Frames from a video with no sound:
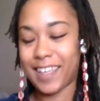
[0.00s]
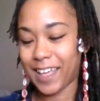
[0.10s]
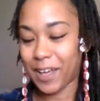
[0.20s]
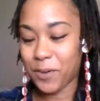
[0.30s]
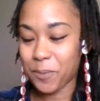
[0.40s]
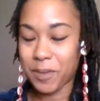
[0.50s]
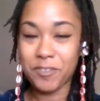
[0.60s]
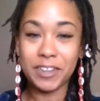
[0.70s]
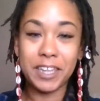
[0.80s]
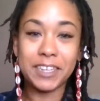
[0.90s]
I hope
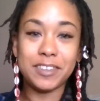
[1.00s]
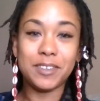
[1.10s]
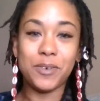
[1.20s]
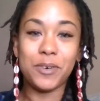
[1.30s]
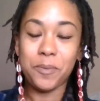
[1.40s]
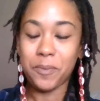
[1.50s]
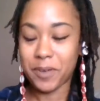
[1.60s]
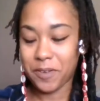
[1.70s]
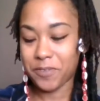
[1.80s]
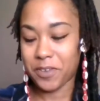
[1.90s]
everything is going
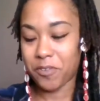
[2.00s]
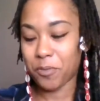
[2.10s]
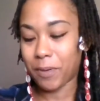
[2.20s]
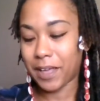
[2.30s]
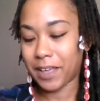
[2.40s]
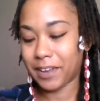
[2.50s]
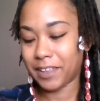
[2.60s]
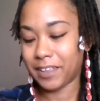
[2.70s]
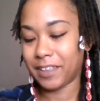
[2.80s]
well for everybody.